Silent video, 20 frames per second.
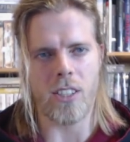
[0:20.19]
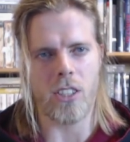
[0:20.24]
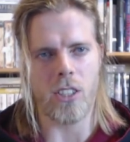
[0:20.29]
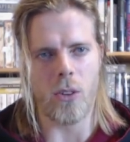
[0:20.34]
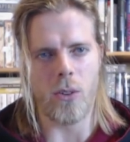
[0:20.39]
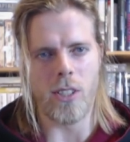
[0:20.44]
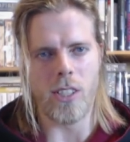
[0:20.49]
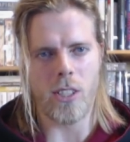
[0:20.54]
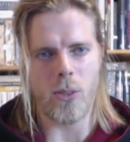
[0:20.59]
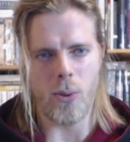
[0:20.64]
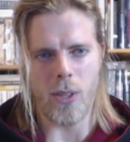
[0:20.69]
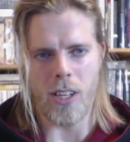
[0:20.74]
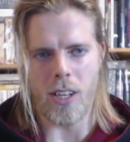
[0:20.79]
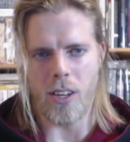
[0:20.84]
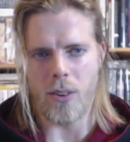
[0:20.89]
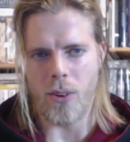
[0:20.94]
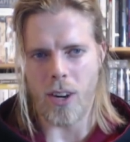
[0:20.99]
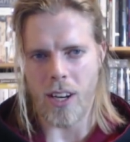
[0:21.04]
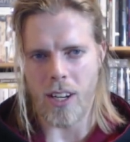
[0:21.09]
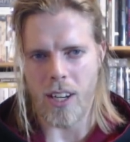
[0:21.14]
So in
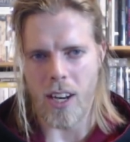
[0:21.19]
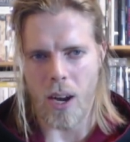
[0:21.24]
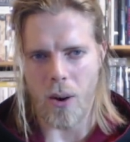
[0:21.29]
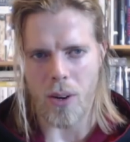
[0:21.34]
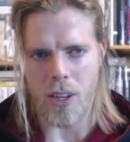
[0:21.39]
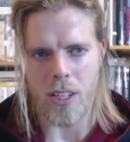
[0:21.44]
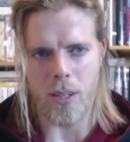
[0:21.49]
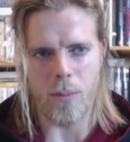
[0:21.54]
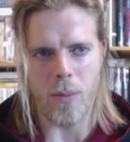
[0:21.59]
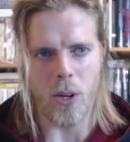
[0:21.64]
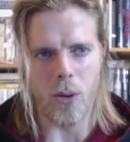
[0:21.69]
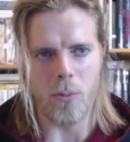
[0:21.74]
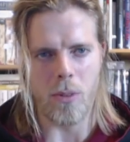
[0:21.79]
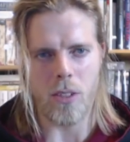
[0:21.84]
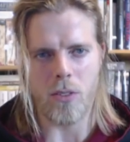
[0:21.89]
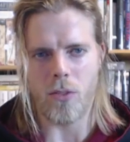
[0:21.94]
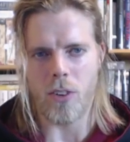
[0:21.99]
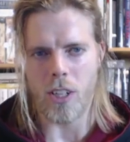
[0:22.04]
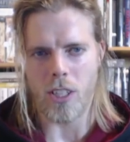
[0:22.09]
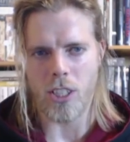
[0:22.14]
Sweden right now at the
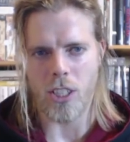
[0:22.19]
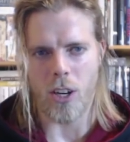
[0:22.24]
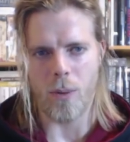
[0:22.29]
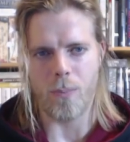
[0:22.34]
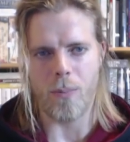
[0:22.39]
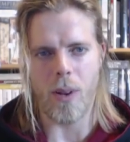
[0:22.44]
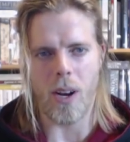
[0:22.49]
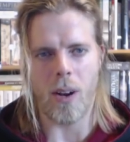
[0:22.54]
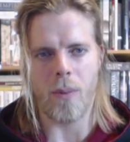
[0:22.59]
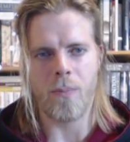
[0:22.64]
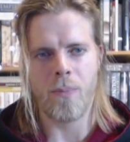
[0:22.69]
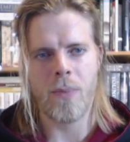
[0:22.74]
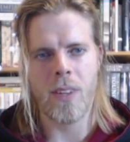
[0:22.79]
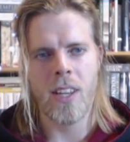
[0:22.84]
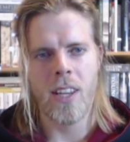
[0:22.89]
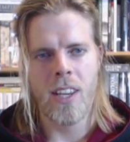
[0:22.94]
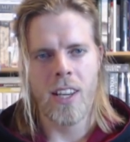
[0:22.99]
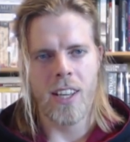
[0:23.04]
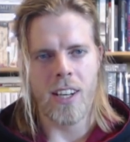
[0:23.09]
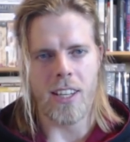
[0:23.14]
moment, for example,
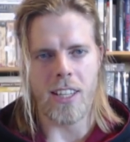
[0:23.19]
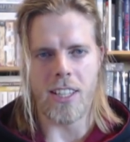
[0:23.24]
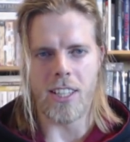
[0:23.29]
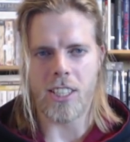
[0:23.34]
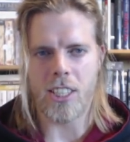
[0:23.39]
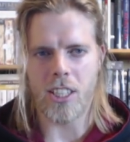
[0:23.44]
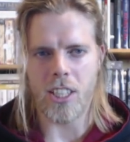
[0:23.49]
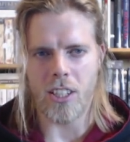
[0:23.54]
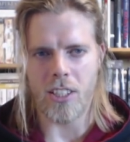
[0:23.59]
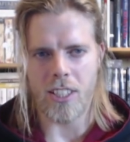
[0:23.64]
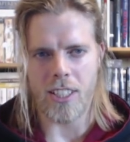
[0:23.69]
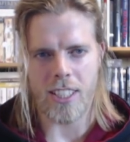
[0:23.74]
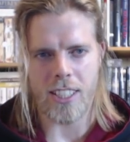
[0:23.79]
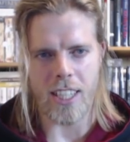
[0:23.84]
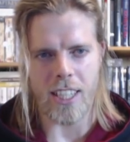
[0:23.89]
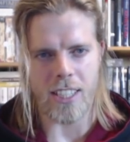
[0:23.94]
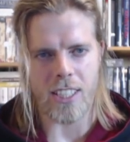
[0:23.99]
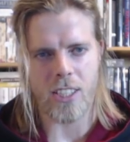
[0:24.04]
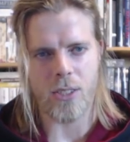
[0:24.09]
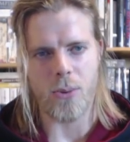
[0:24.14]
the sun
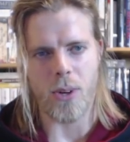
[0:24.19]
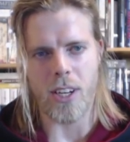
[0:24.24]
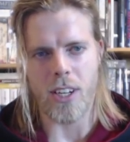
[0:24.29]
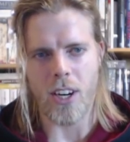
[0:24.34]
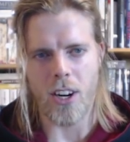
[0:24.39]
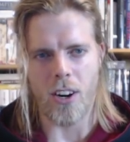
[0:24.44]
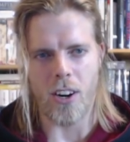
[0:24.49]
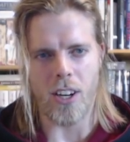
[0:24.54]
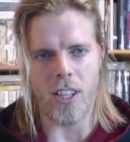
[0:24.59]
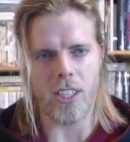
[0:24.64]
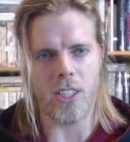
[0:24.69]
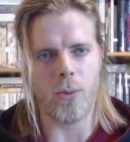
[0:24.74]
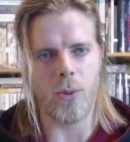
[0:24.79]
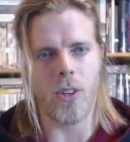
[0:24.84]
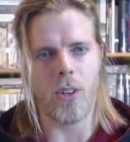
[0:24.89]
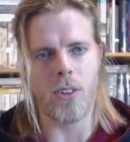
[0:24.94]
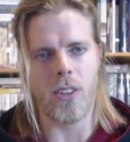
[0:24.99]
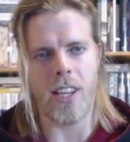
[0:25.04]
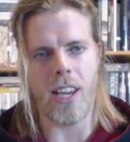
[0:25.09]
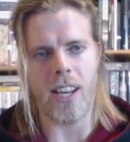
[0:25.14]
sets quite early, so we
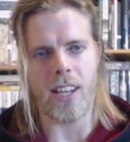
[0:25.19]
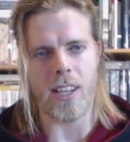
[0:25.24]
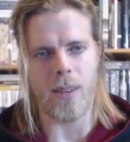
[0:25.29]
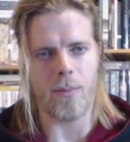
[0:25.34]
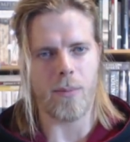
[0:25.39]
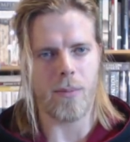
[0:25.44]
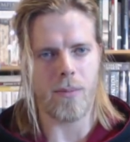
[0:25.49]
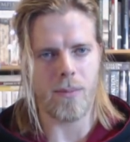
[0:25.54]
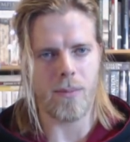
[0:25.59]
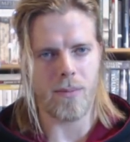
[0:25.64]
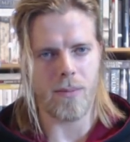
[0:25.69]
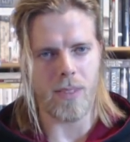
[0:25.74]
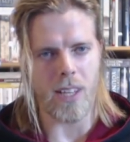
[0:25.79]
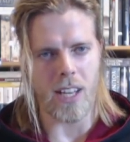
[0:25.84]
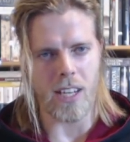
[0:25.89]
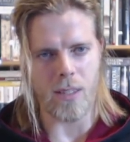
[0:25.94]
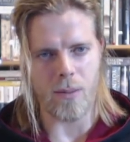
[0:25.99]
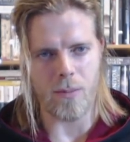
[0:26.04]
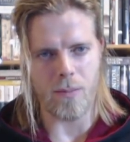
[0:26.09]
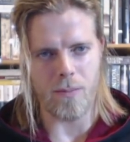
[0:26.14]
don't get
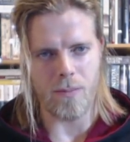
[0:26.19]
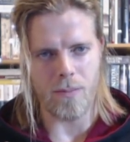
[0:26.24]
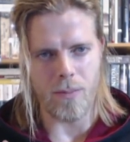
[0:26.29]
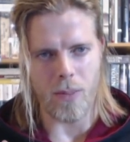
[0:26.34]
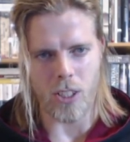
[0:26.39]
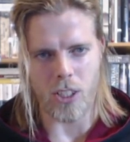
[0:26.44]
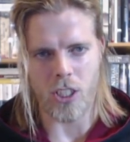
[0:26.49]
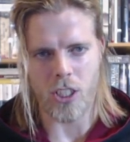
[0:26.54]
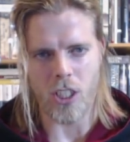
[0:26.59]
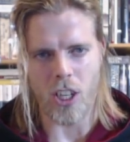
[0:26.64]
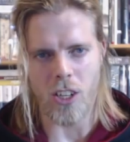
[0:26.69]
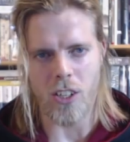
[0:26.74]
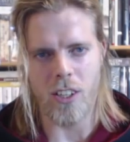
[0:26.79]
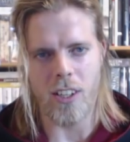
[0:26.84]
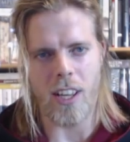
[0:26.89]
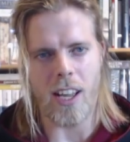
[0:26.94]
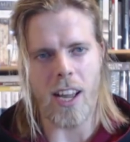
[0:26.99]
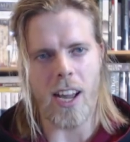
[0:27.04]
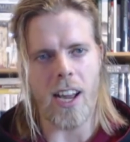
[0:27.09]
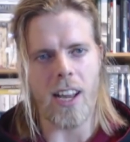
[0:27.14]
that much
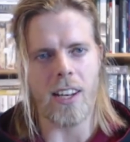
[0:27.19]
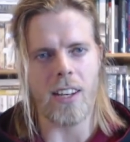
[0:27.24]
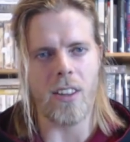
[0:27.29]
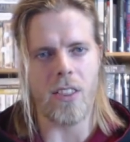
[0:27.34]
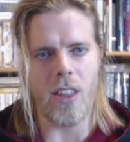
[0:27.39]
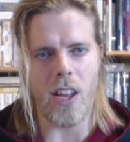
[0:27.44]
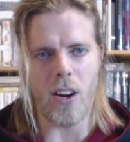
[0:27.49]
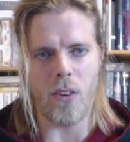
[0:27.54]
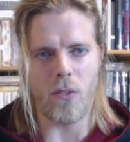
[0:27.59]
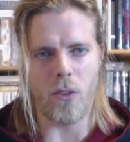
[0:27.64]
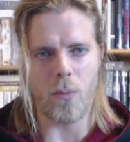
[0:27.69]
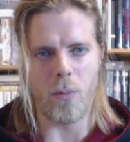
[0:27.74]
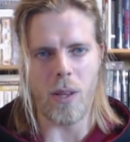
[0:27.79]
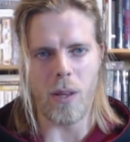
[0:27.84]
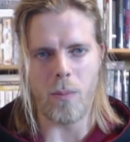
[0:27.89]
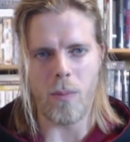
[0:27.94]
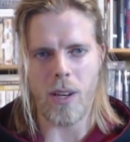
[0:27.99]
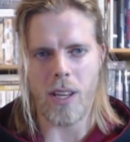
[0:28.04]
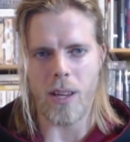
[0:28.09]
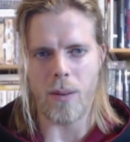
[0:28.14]
sun, and therefore
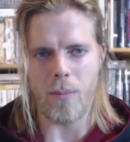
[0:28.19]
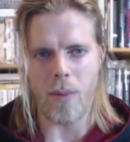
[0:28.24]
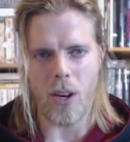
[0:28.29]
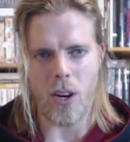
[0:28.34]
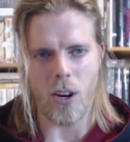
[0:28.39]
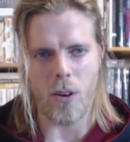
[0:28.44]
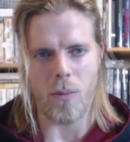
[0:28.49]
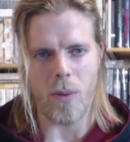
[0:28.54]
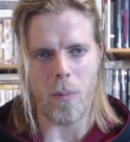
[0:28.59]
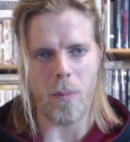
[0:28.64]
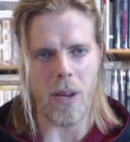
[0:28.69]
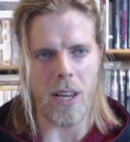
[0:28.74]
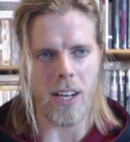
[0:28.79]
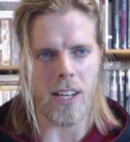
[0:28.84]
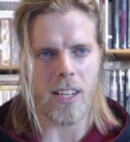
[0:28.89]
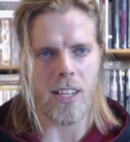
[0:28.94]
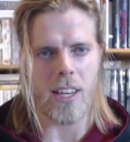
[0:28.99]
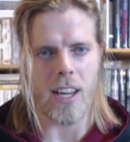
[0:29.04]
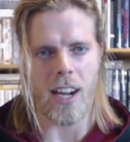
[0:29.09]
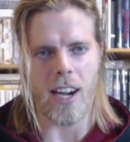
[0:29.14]
people can become a
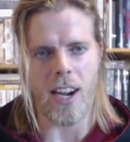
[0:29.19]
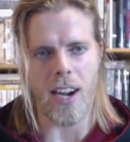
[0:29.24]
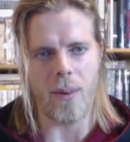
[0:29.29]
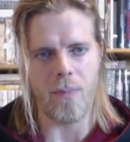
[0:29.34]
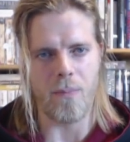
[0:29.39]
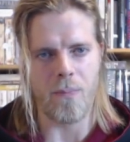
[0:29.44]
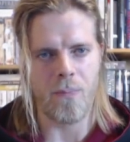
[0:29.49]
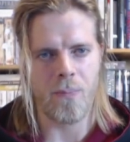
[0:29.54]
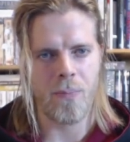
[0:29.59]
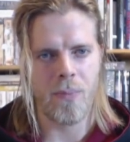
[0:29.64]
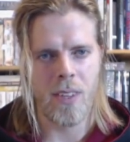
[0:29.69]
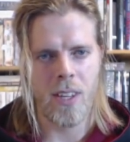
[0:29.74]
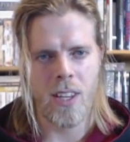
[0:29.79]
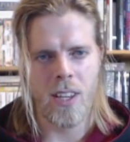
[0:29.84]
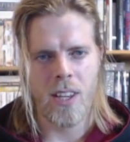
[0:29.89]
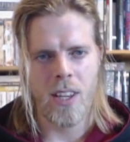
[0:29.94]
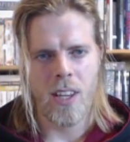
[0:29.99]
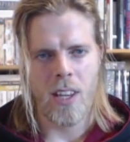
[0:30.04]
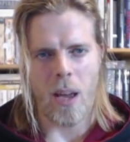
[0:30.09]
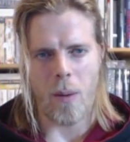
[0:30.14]

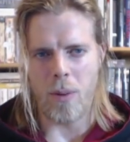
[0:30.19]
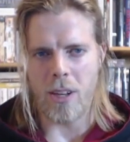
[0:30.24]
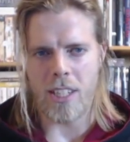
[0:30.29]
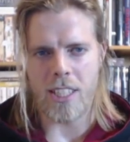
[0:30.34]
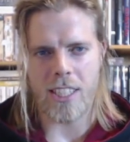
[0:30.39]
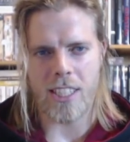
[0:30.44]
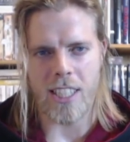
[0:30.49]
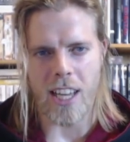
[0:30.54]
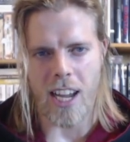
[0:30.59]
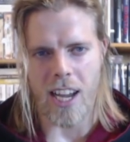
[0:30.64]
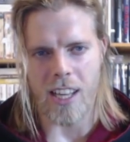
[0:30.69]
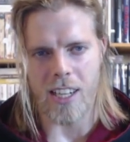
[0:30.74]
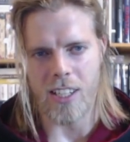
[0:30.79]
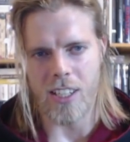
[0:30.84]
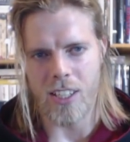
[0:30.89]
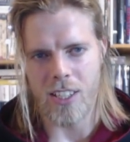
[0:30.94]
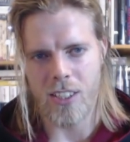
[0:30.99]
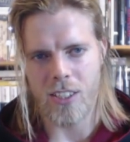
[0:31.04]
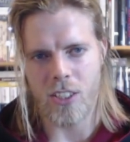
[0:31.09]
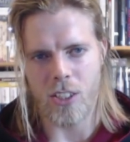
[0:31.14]
bit
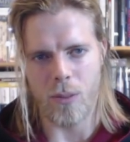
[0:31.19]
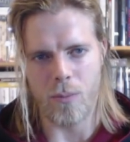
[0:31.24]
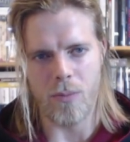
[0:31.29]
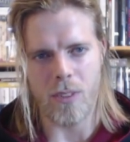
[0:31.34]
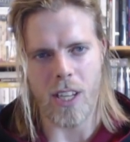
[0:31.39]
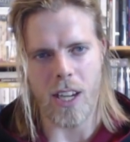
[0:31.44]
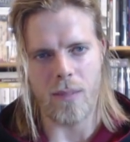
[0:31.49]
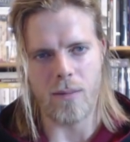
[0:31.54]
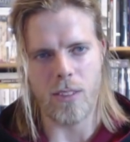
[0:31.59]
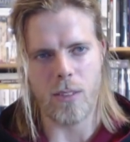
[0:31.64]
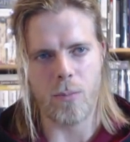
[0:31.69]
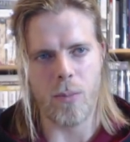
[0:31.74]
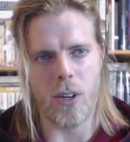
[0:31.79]
sad sometimes.